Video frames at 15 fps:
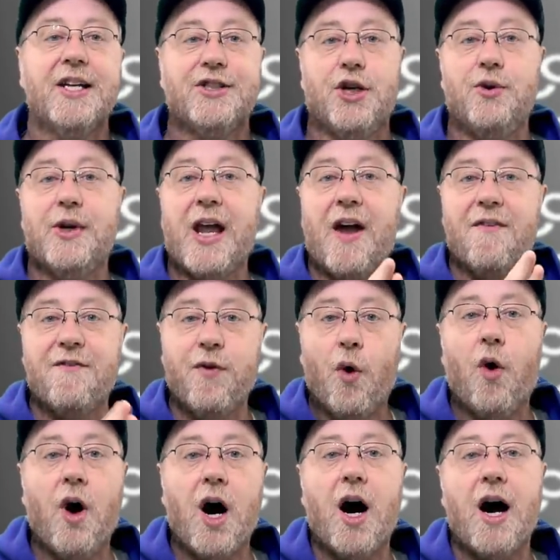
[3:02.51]
So you get
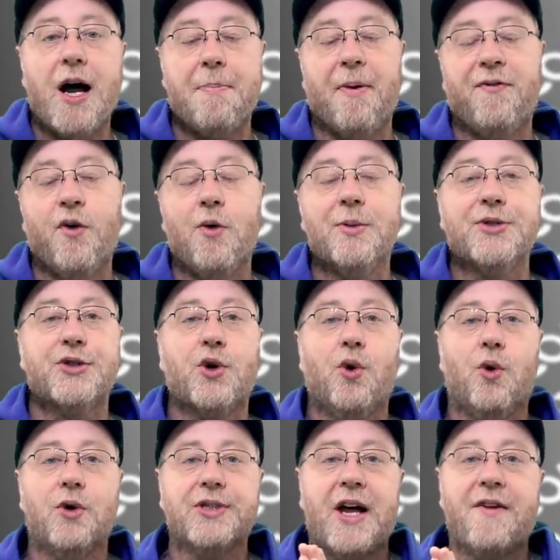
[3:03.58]
four high performance
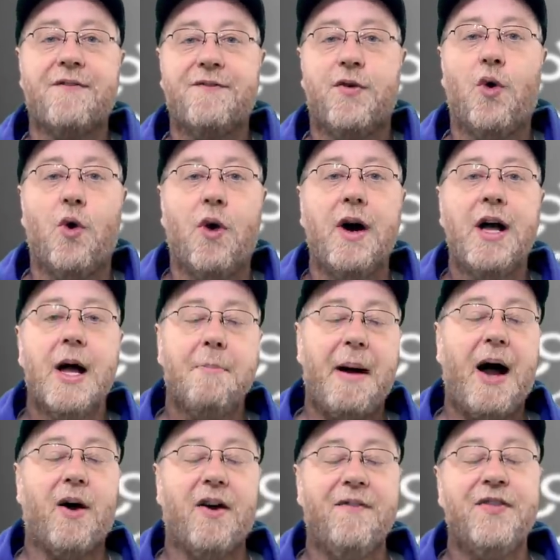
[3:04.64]
cores and four
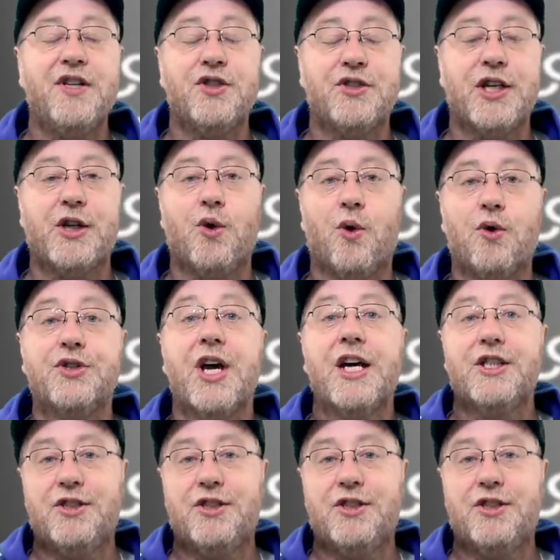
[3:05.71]
power efficiency cores,